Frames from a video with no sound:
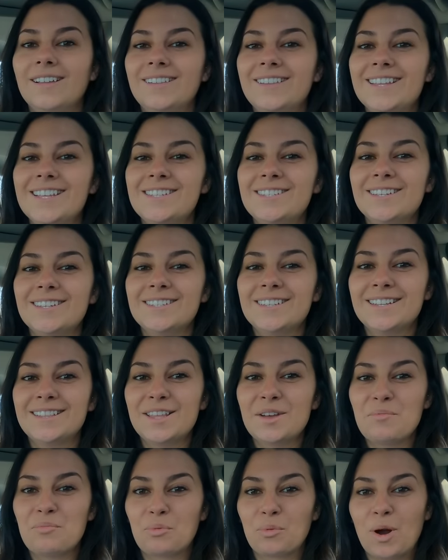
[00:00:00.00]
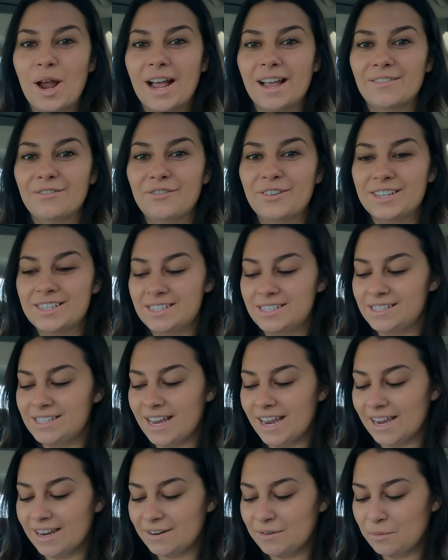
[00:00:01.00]
This isn't the breakfast
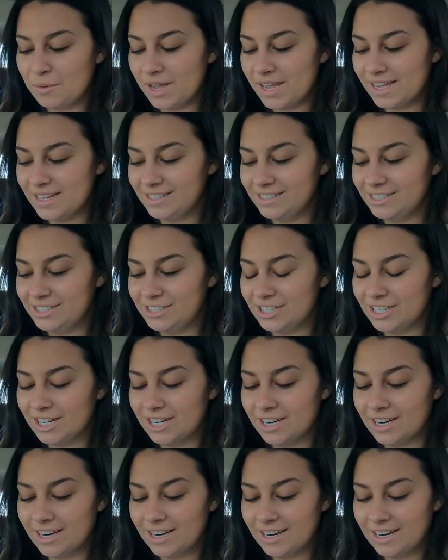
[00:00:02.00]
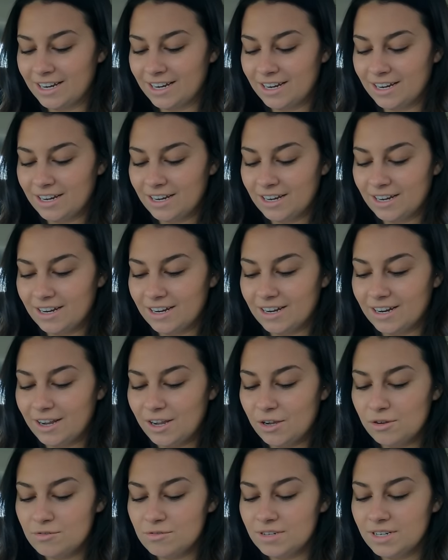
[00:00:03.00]
sandwich.
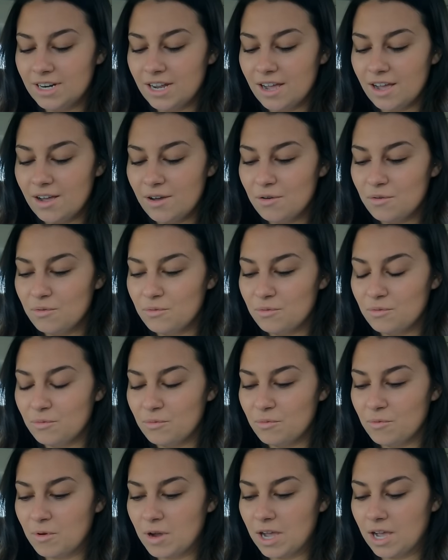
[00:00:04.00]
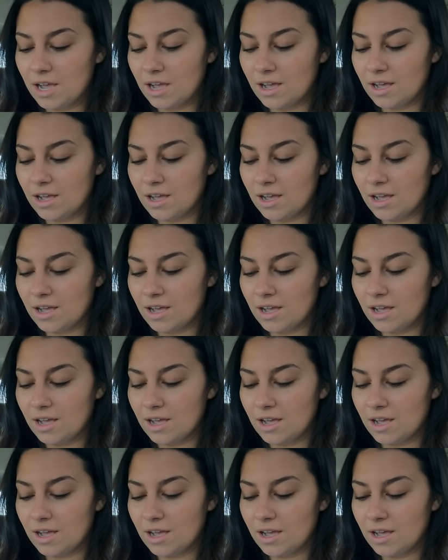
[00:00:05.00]
Oh no.